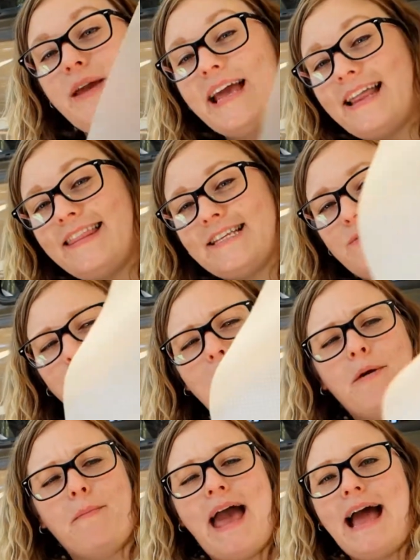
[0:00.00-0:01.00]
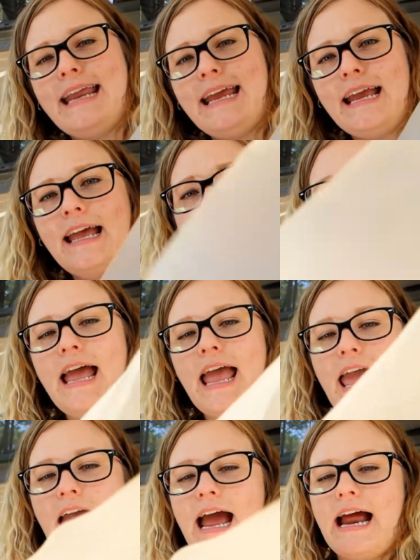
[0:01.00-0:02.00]
we got this rubber matting,
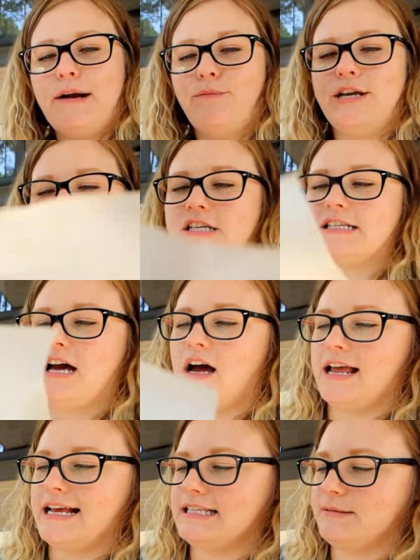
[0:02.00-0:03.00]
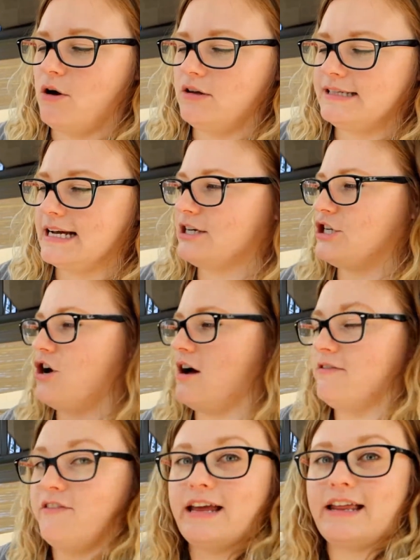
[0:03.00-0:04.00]
and we just cut a small section
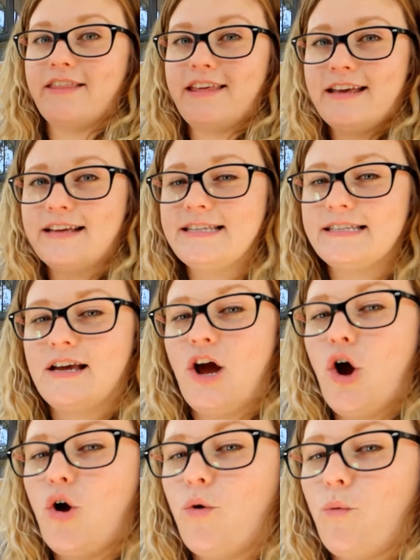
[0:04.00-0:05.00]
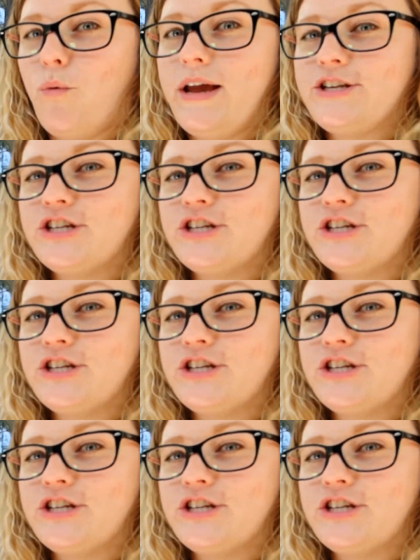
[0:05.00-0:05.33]
off of it, and this, we